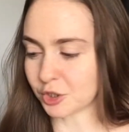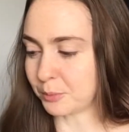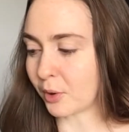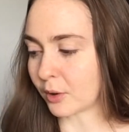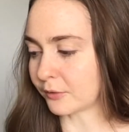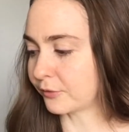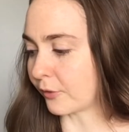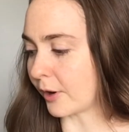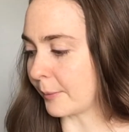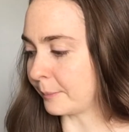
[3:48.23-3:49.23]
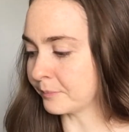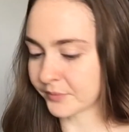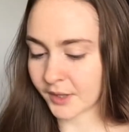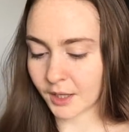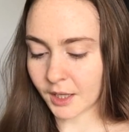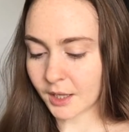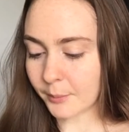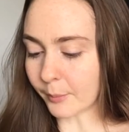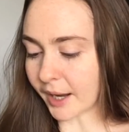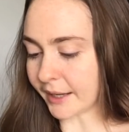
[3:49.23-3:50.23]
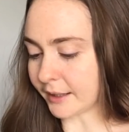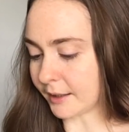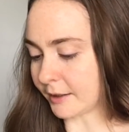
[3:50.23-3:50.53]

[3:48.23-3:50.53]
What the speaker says: apart from my